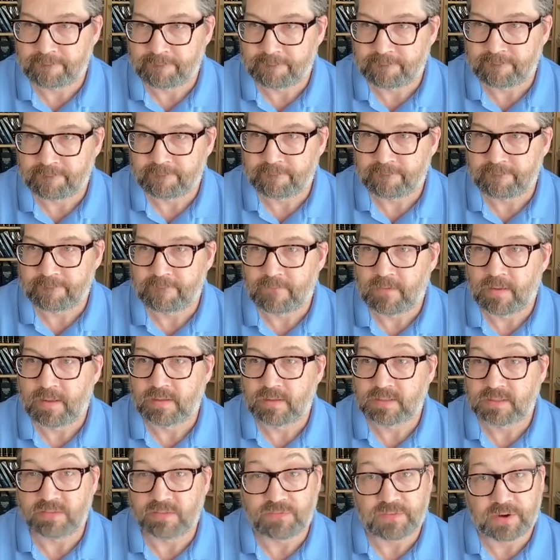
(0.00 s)

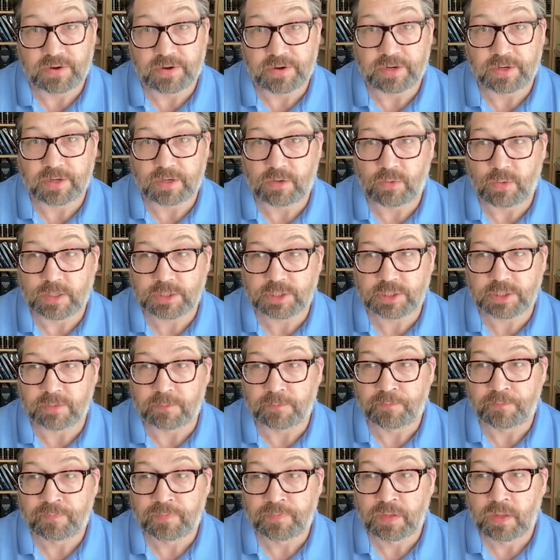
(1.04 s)
It's a very good question.
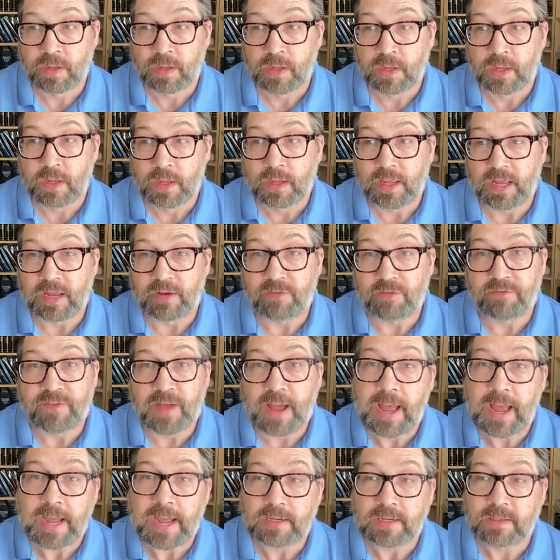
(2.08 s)
In
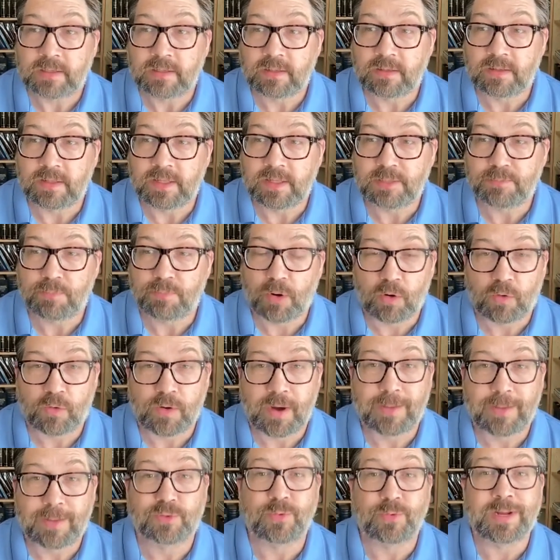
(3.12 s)
fact, these
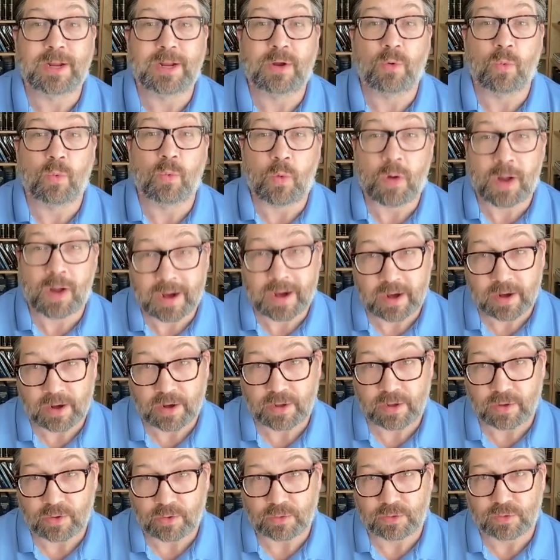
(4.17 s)
programs require
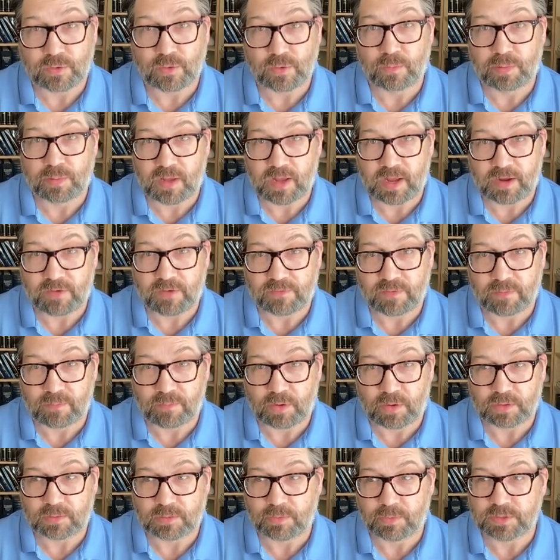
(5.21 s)
you to apply for
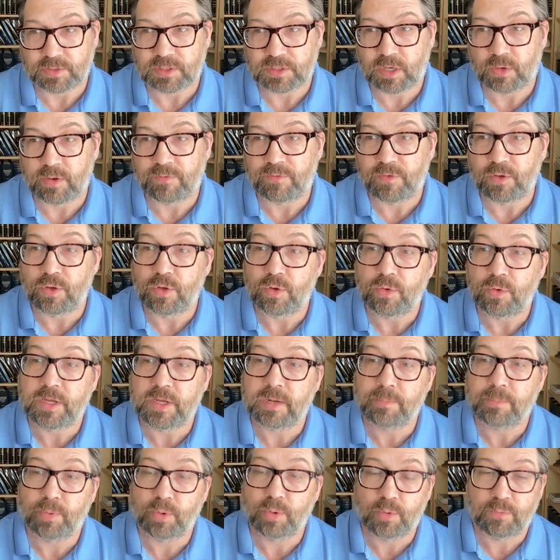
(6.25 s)
multiple. So if you get
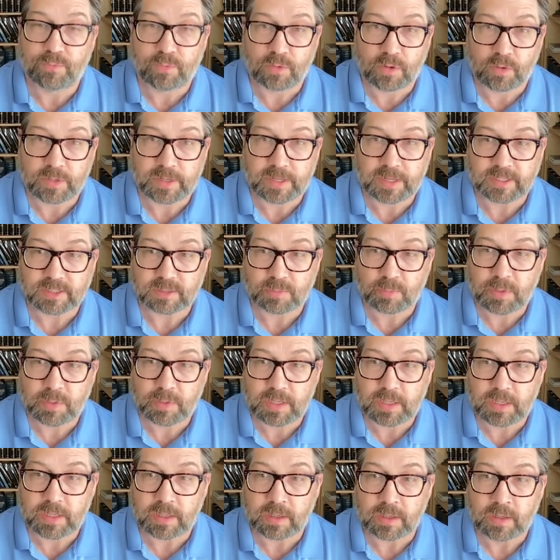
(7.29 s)
approved for
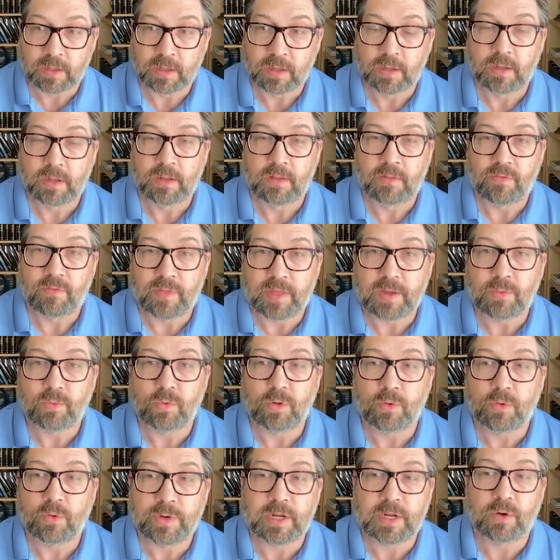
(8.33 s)
ODSP, they
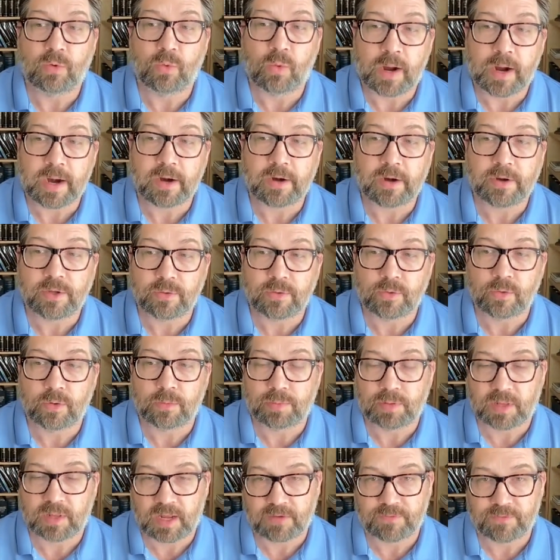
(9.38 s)
will require you to
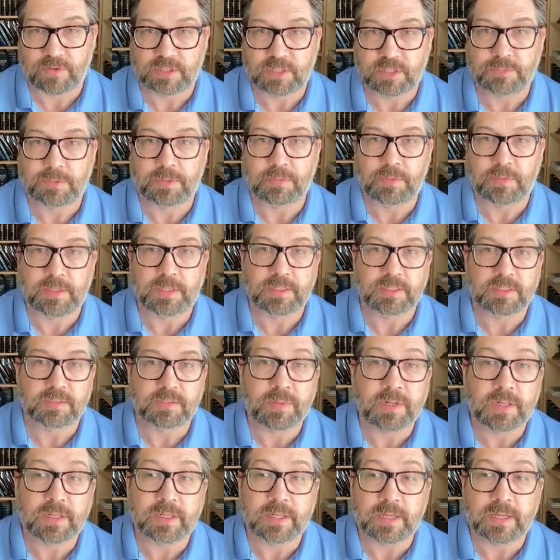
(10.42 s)
apply for CPP
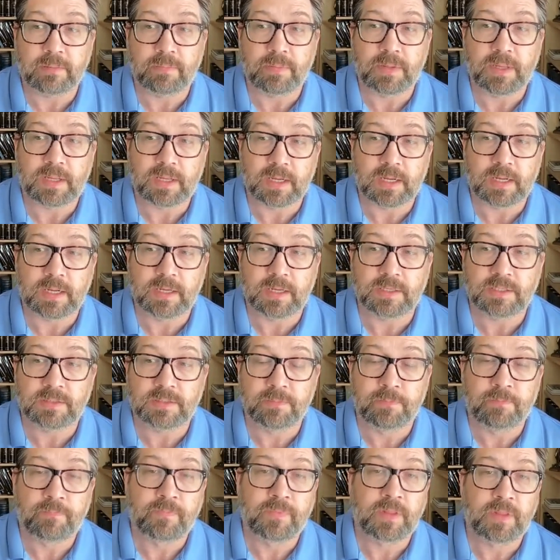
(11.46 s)
disability, because
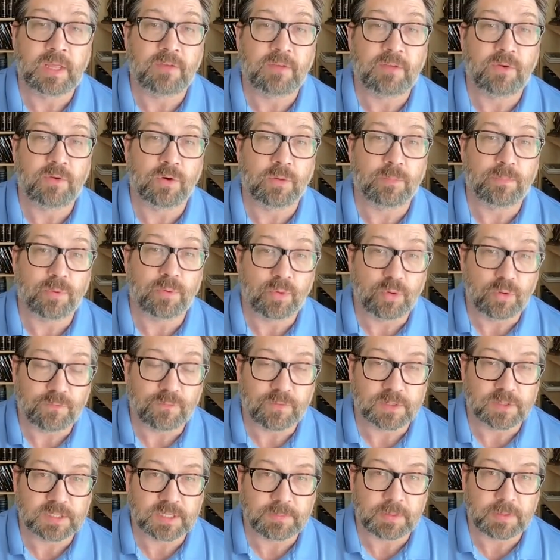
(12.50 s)
if you're approved
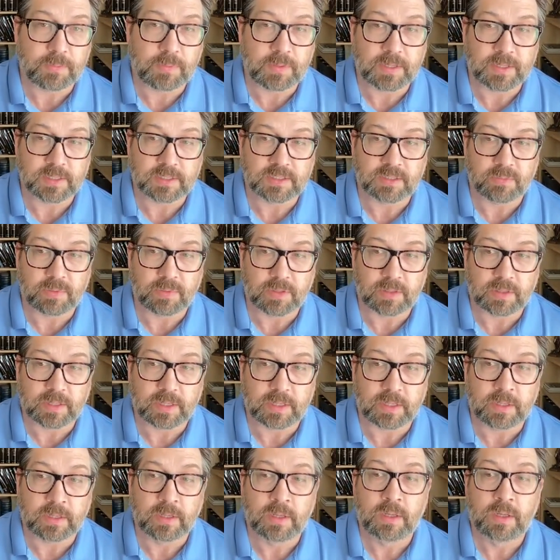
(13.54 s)
for CPP
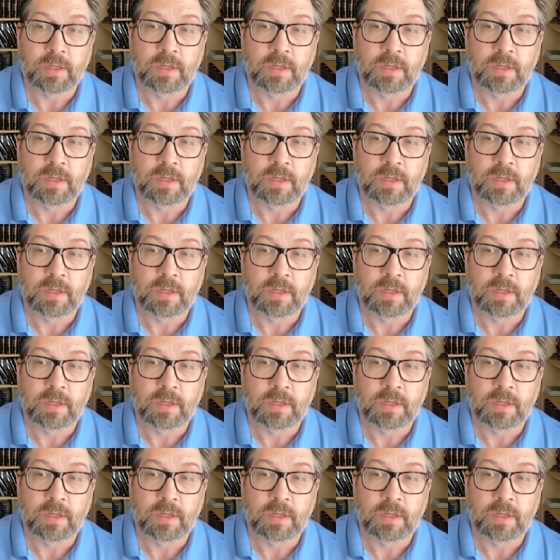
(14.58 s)
disability,